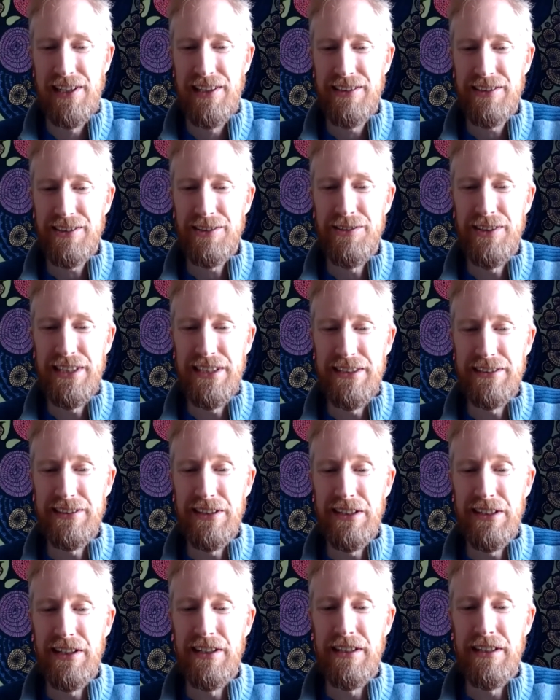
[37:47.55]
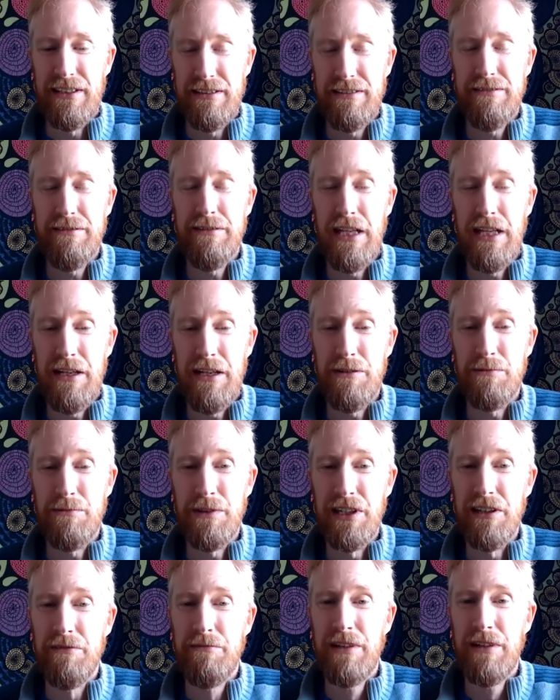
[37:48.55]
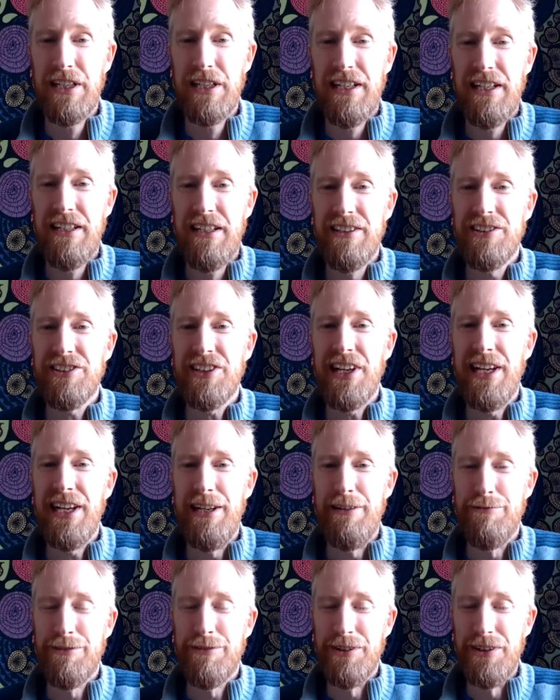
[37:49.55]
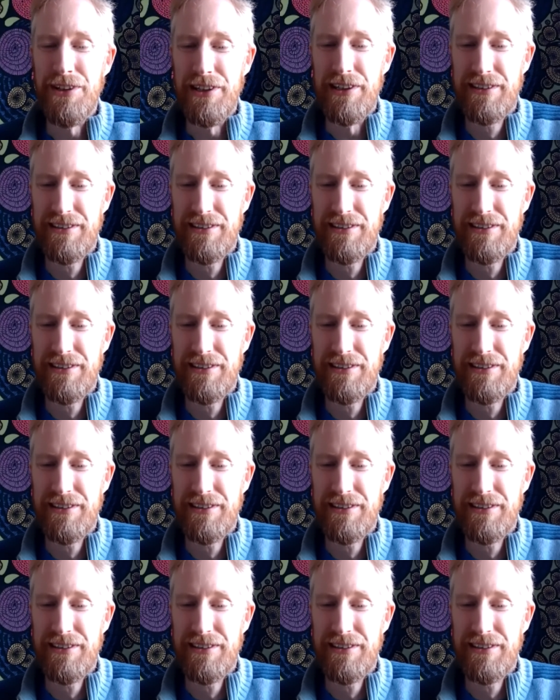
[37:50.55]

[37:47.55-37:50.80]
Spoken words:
So these are will stay for